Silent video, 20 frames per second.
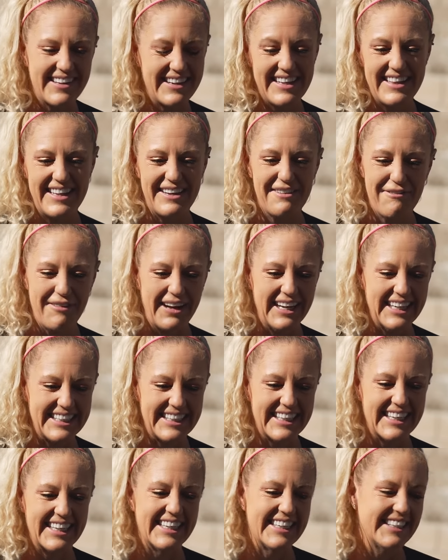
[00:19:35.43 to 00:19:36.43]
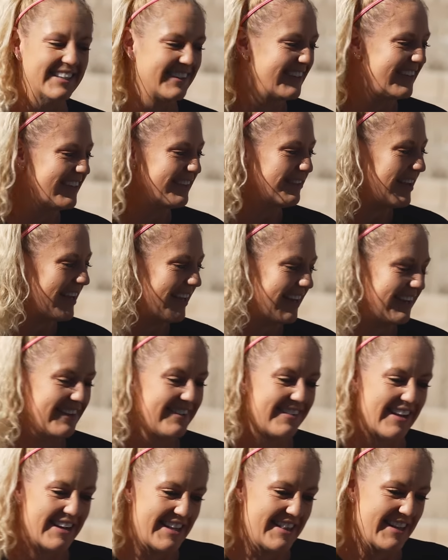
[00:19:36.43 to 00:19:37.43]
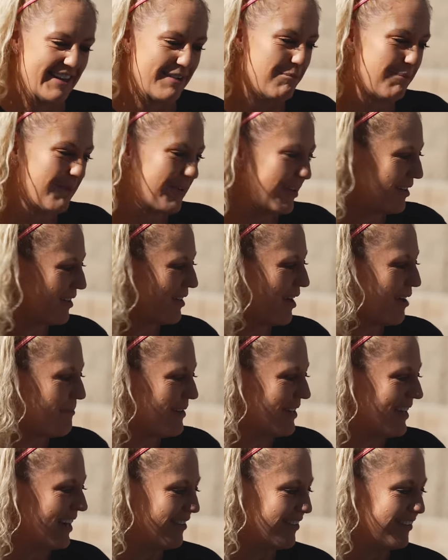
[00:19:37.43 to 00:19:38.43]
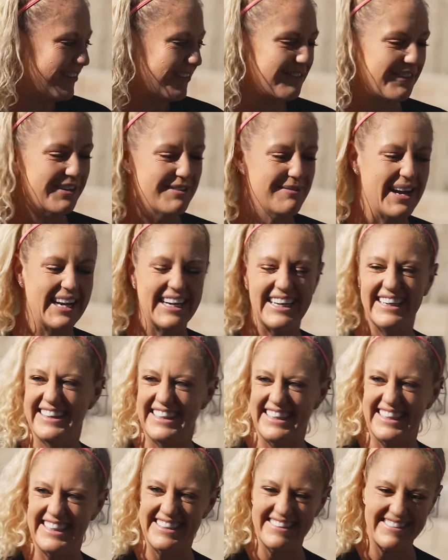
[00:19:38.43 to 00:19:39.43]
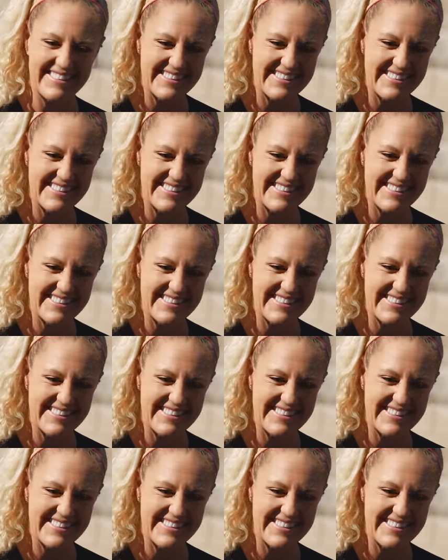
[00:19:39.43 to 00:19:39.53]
Anything fun that is anything coming out from any of these?